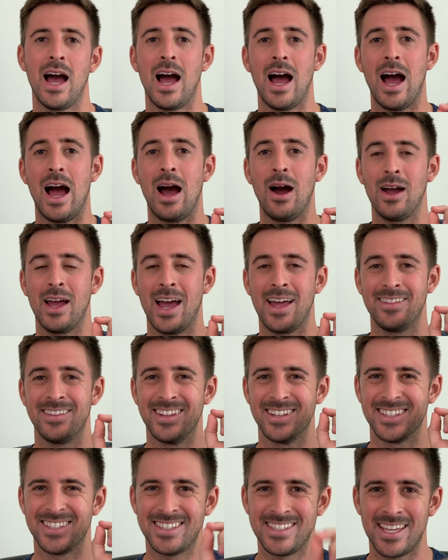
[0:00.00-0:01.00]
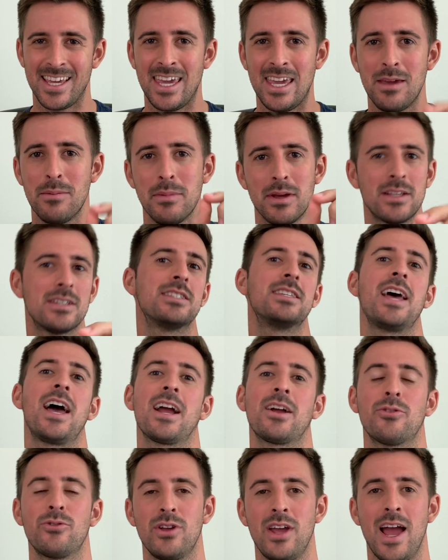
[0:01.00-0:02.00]
I had the same
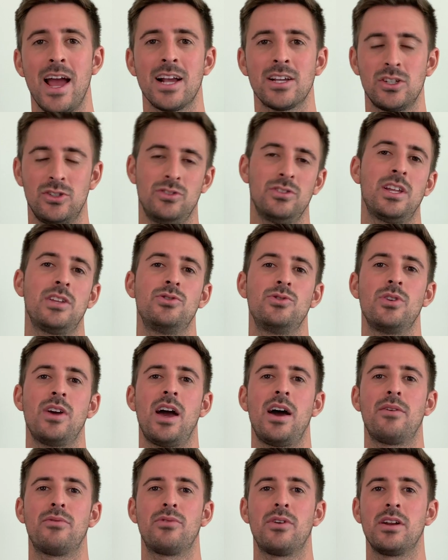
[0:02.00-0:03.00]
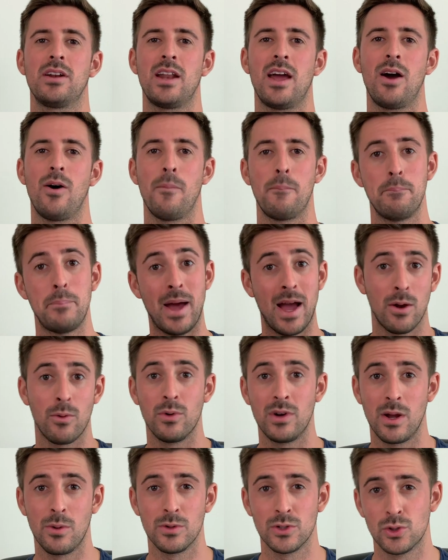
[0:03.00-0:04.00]
exact reaction that you have right now back
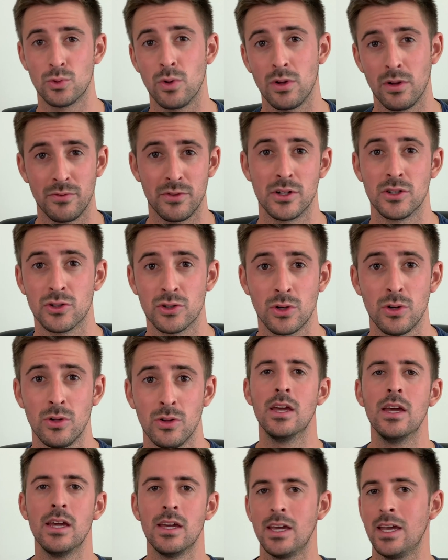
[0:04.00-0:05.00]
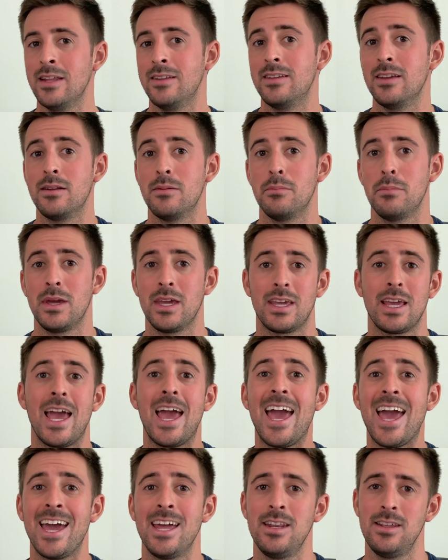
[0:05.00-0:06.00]
when I was 12 years old. It didn't make
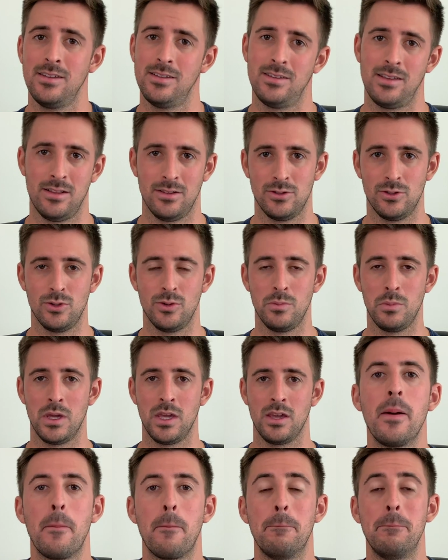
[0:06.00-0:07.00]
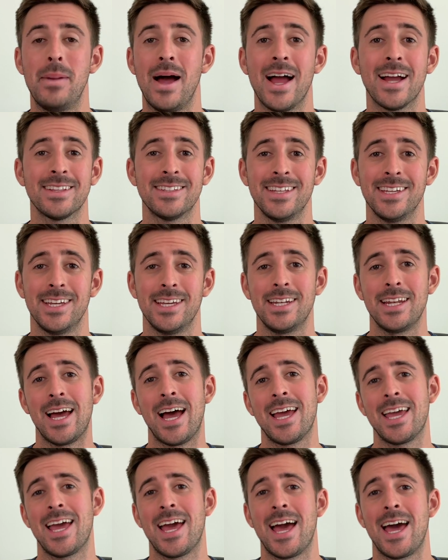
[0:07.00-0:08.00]
any sense to me. Back then,
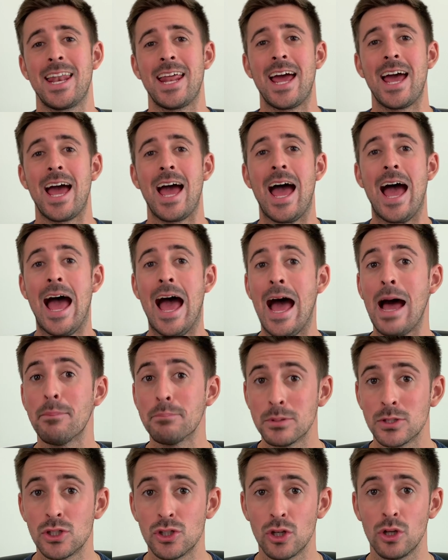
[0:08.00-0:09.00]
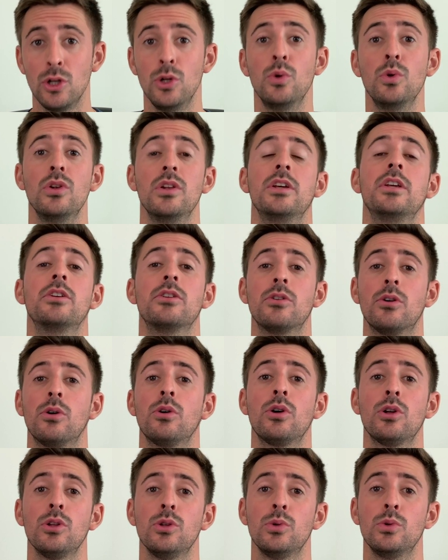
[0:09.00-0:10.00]
I had absolutely no
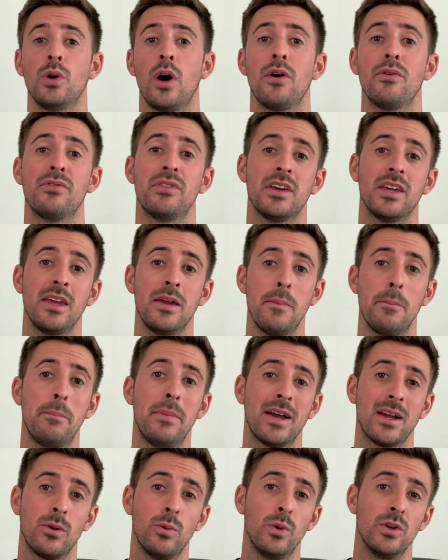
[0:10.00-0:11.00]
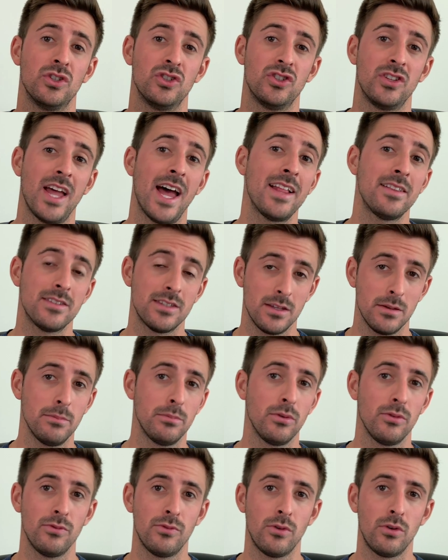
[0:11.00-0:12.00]
clue of the impact which that
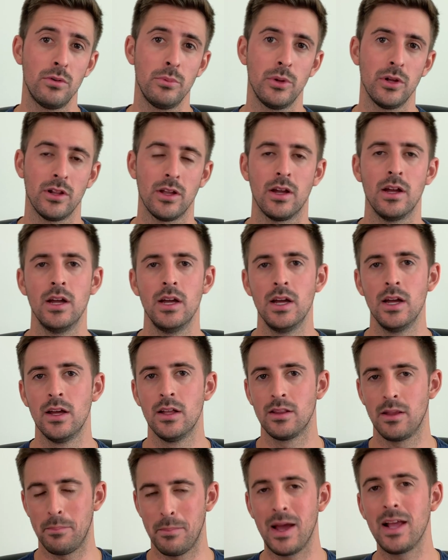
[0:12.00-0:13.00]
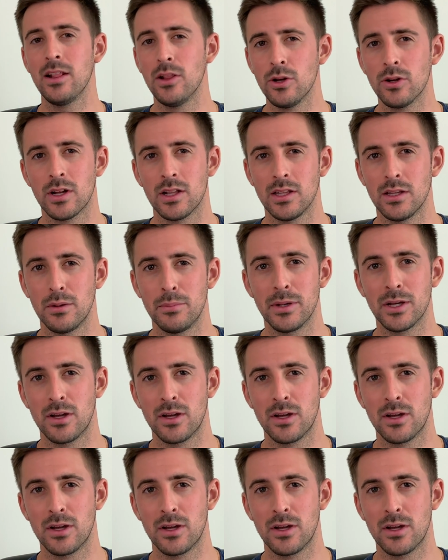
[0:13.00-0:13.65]
simple formula, that might look a little bit